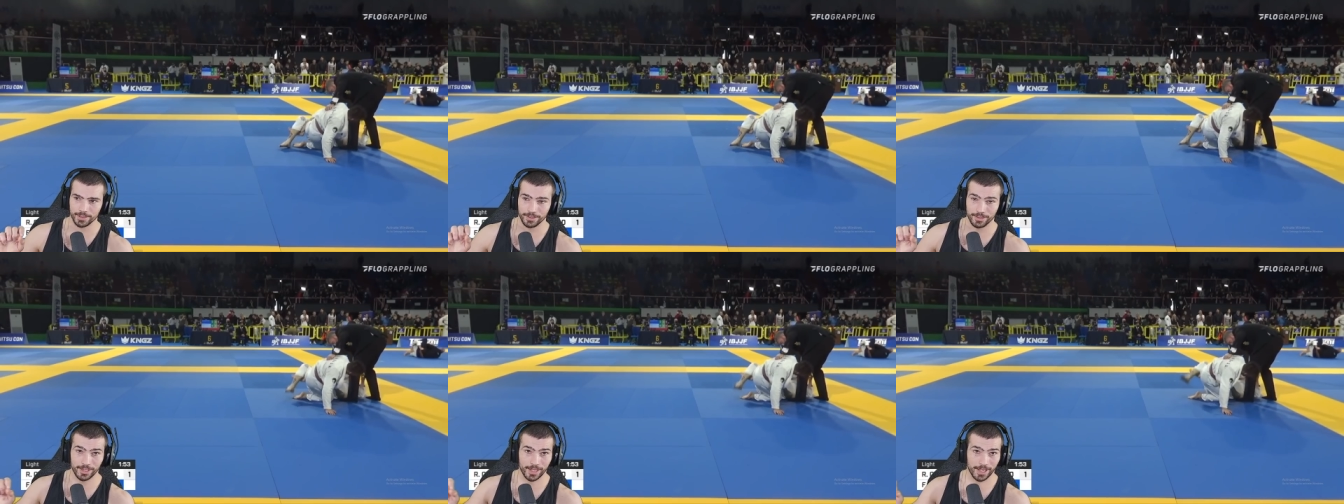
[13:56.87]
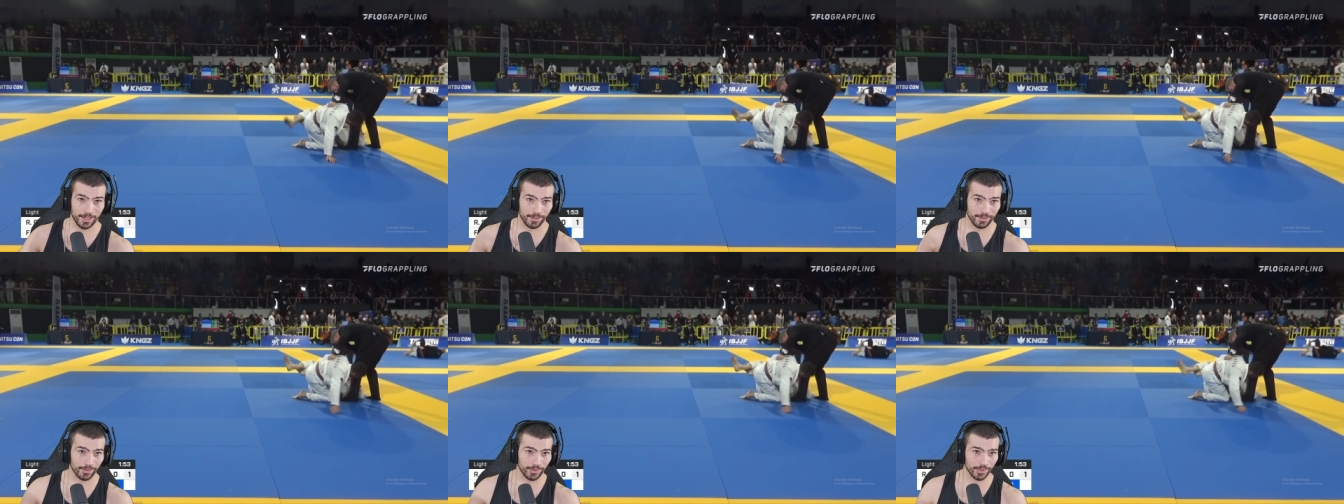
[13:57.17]

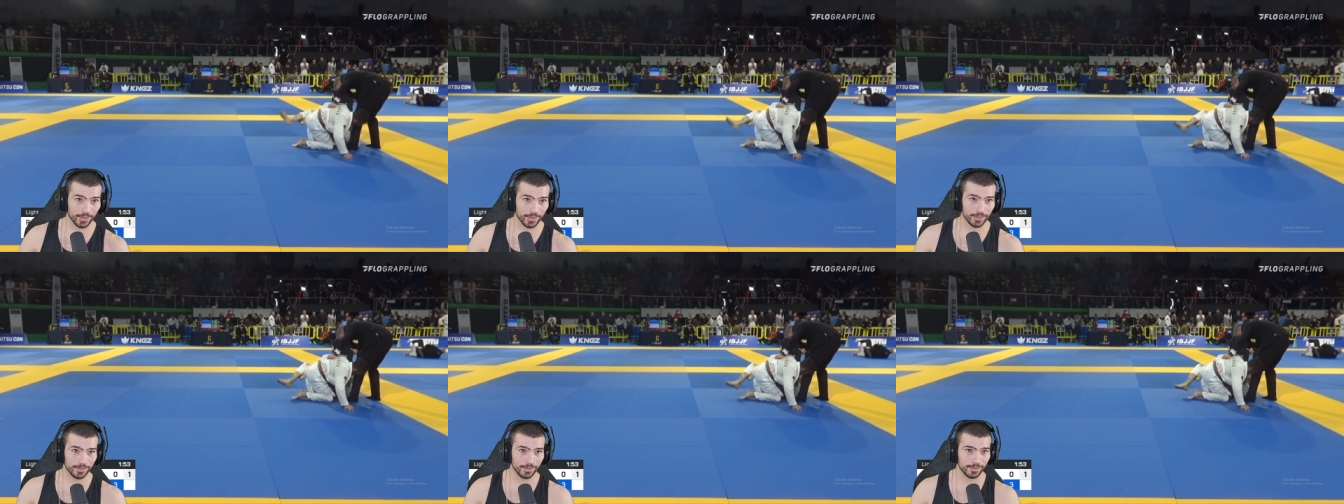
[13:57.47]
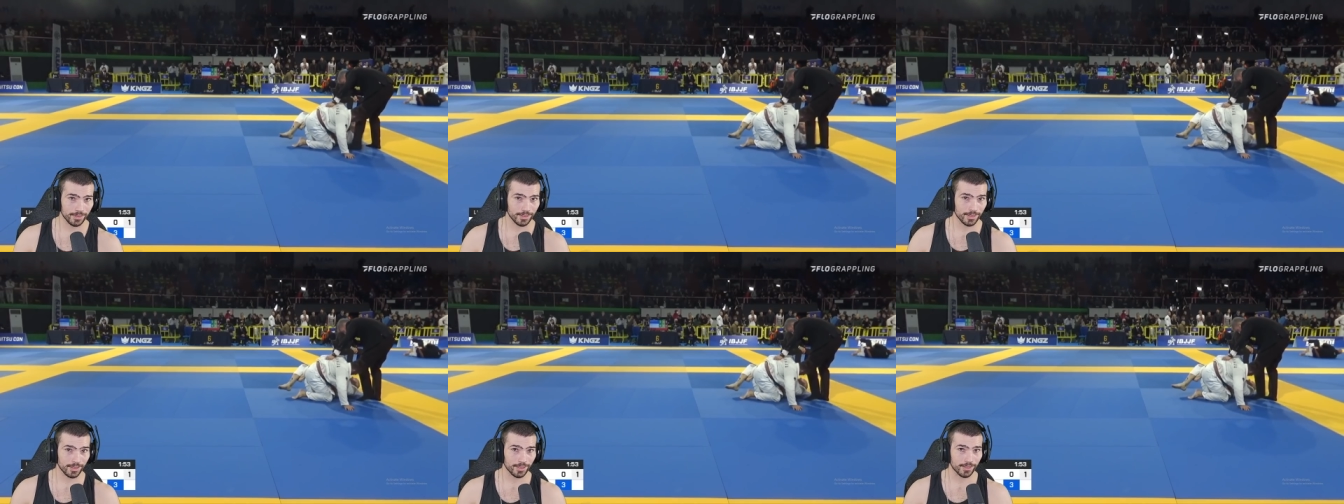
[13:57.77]
death,
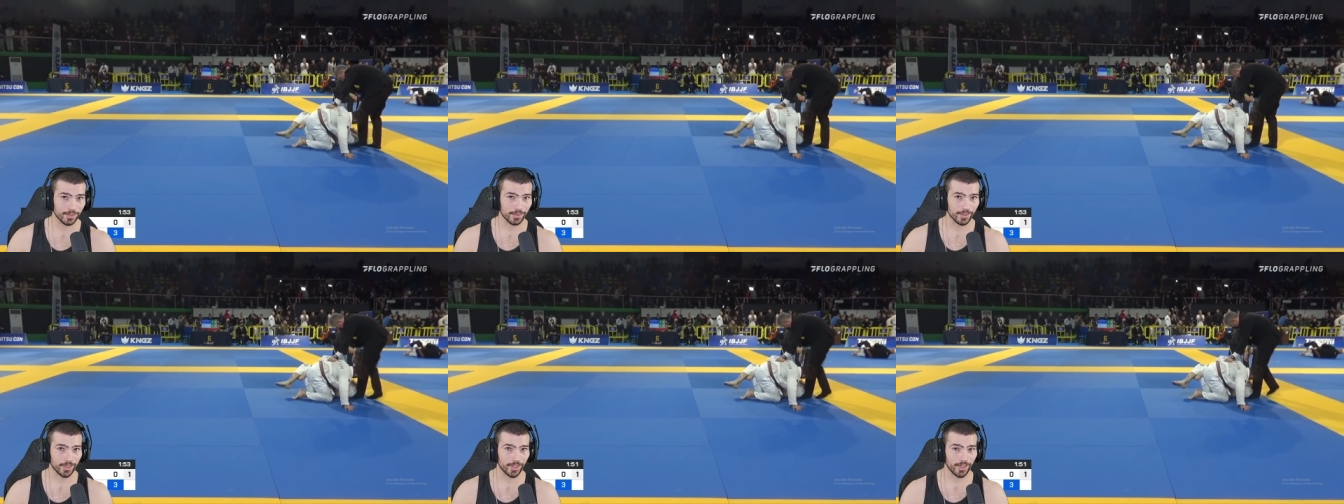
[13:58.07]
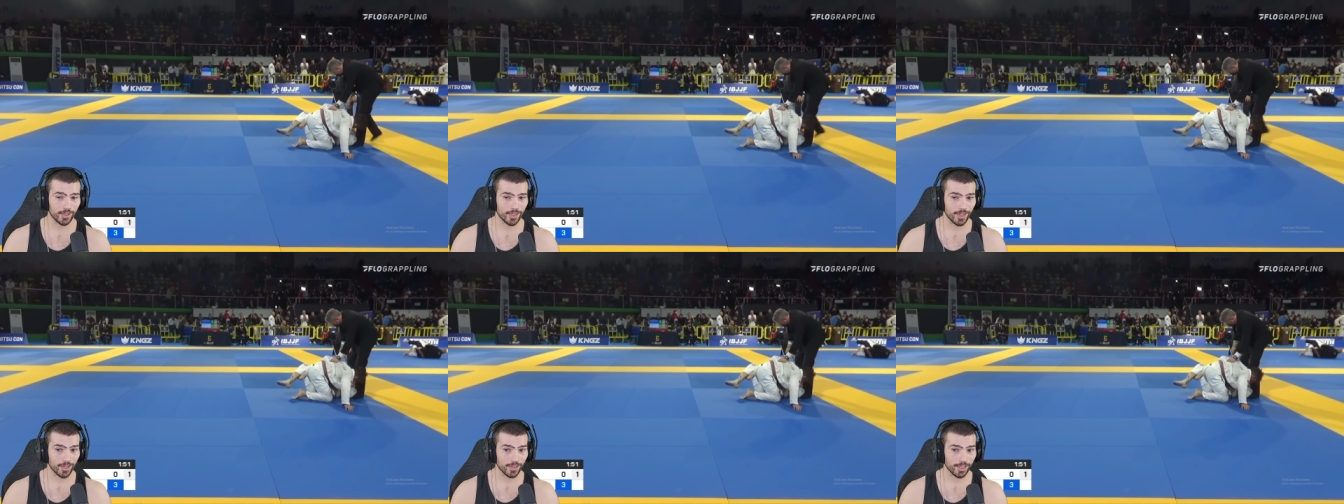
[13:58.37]
you know,
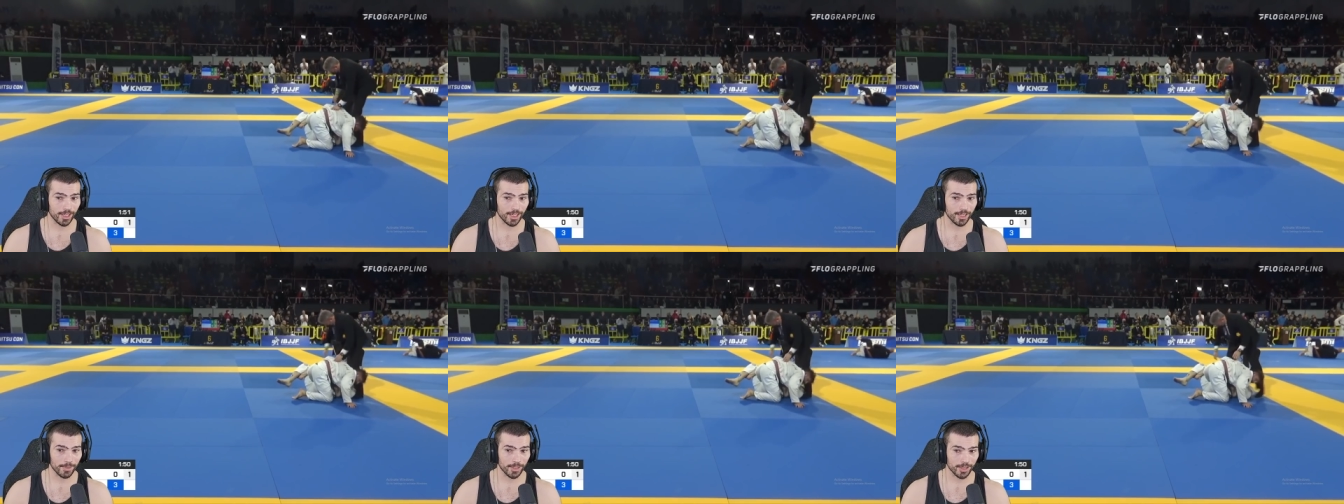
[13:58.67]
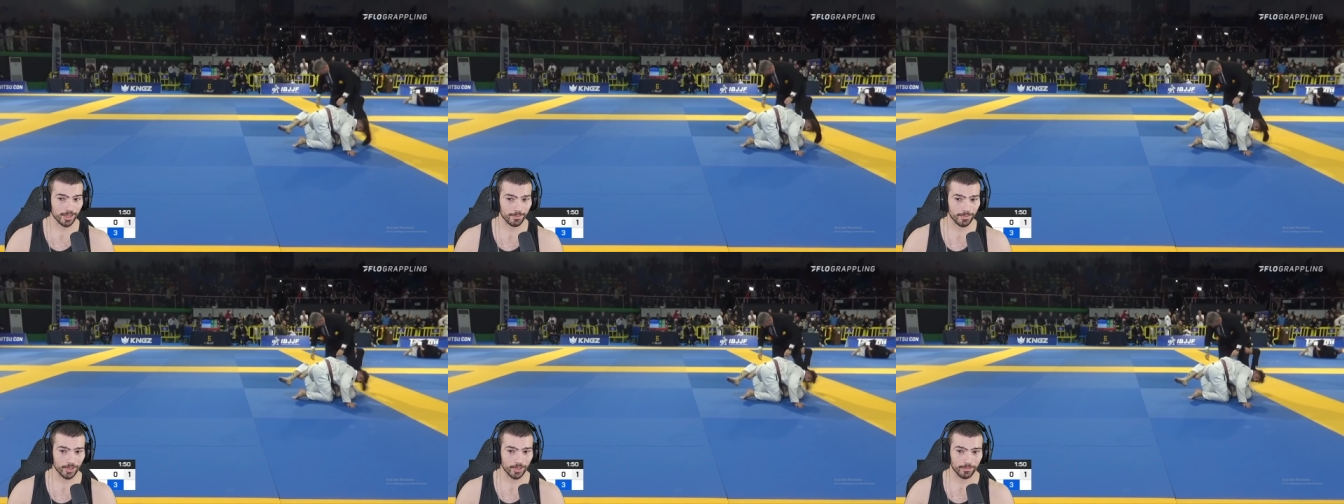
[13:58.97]
I'll, I'll let him get
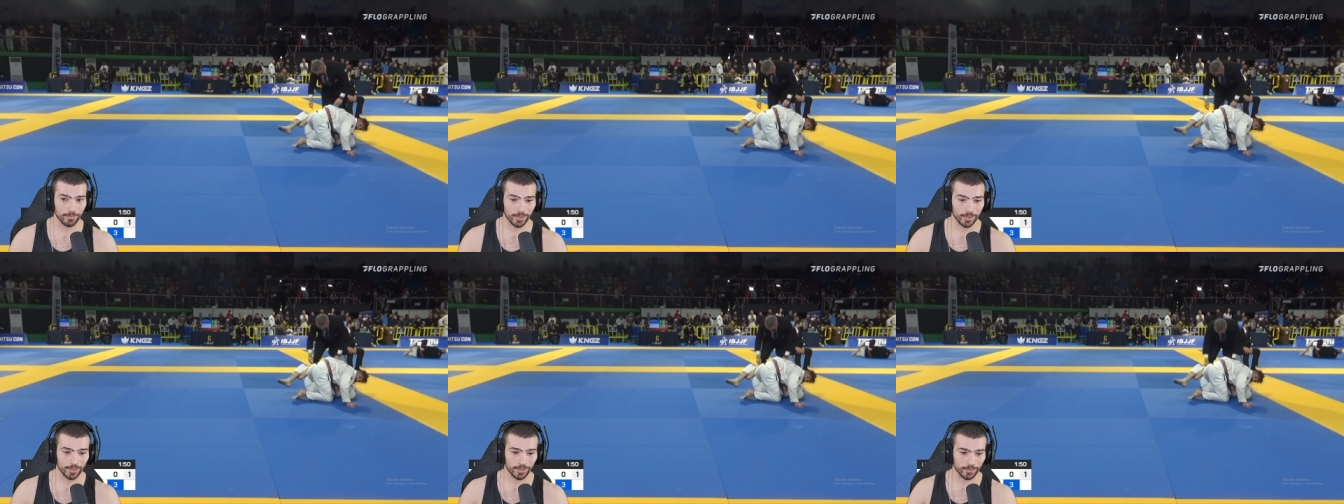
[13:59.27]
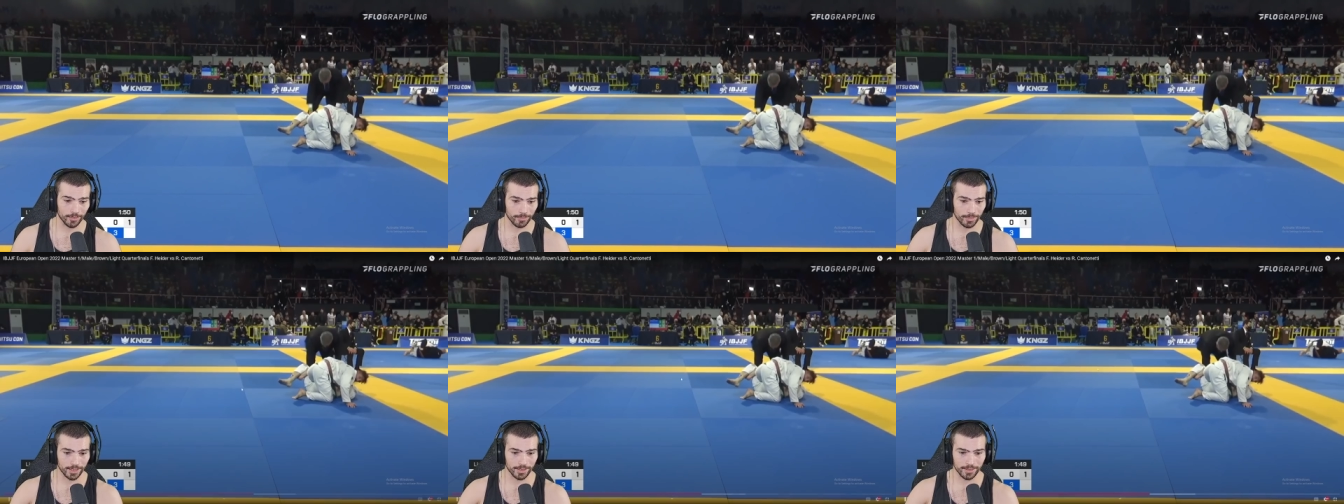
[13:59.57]
the
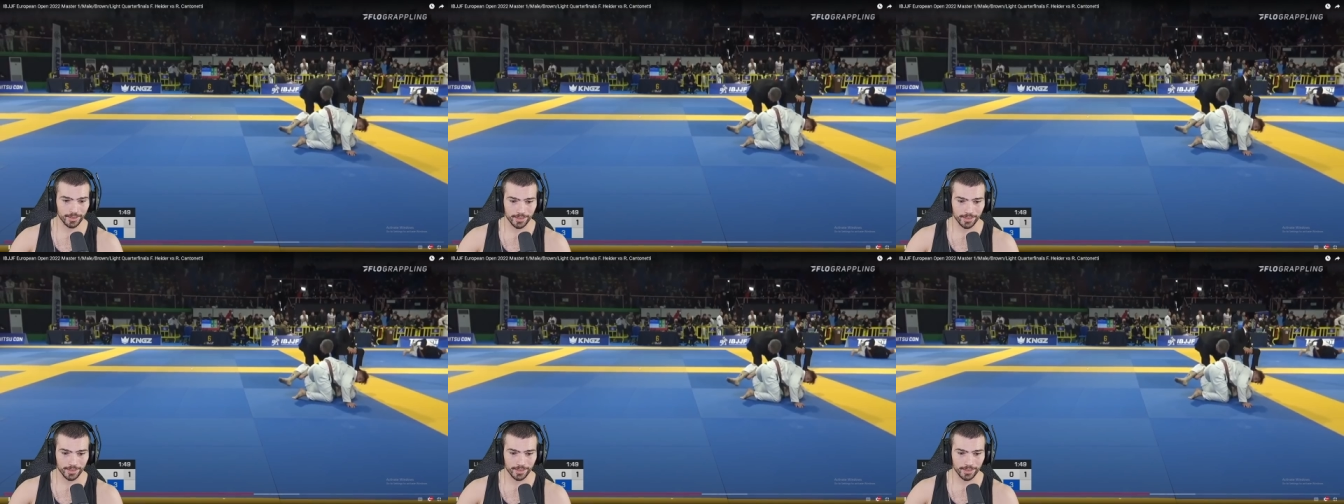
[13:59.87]
Berimbolo. But